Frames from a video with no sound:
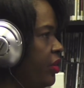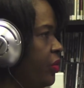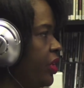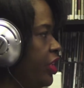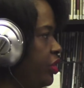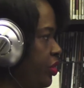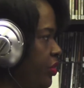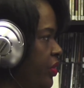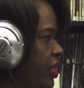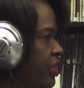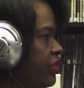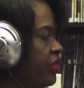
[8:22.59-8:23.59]
on and do
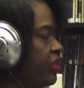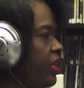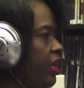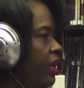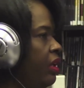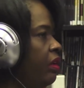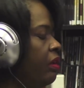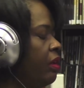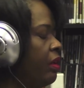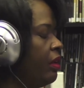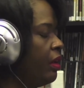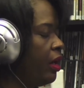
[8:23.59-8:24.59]
this and
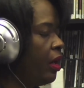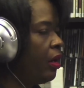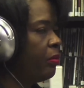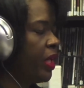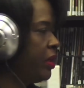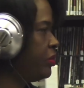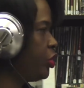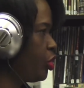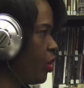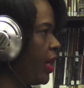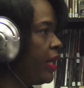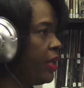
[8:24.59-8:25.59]

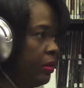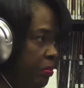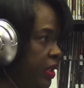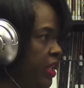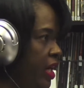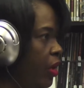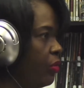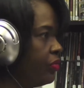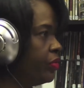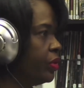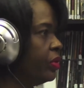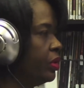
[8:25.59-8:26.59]
try and be helpful.